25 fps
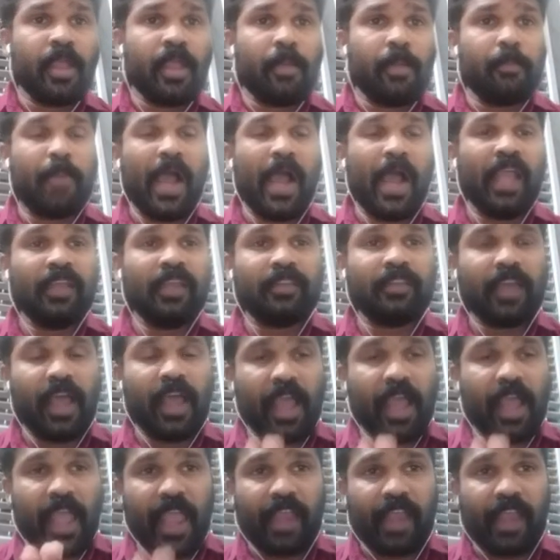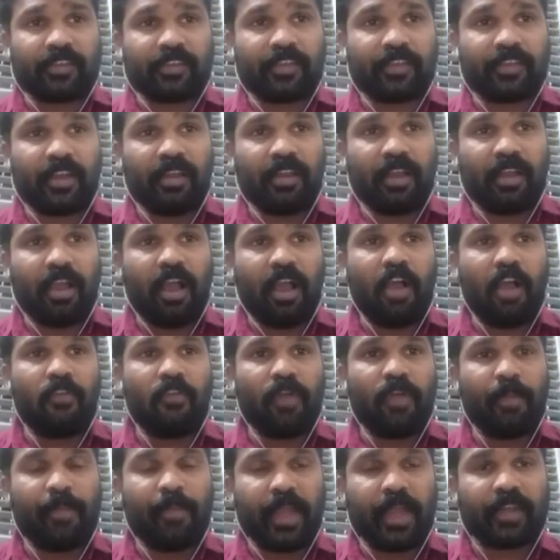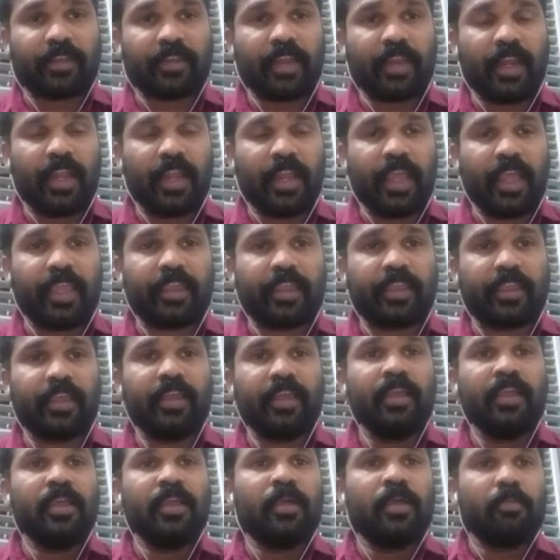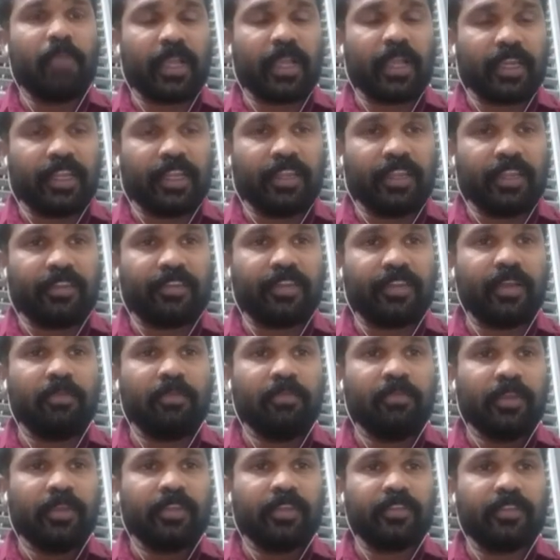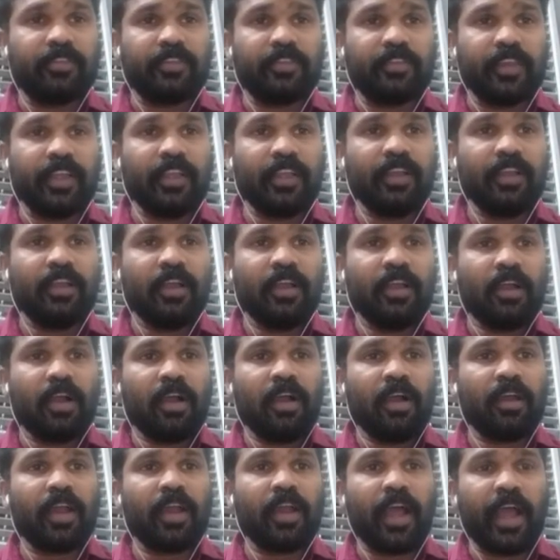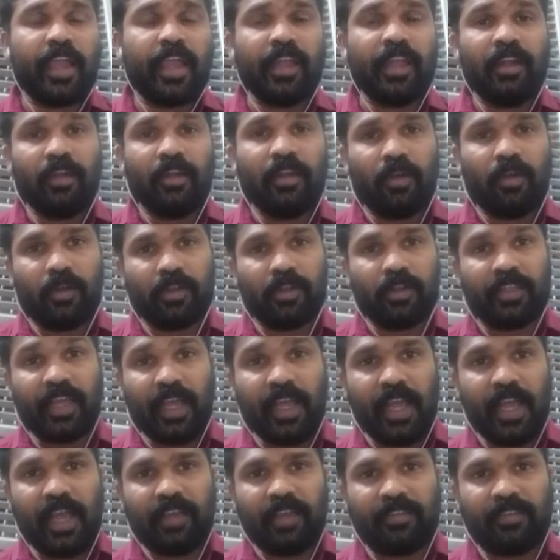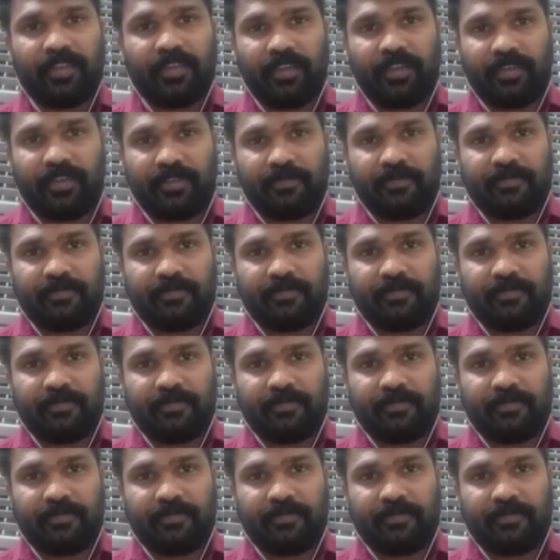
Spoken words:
by the action of a metal like magnesium, zinc or iron on the acid.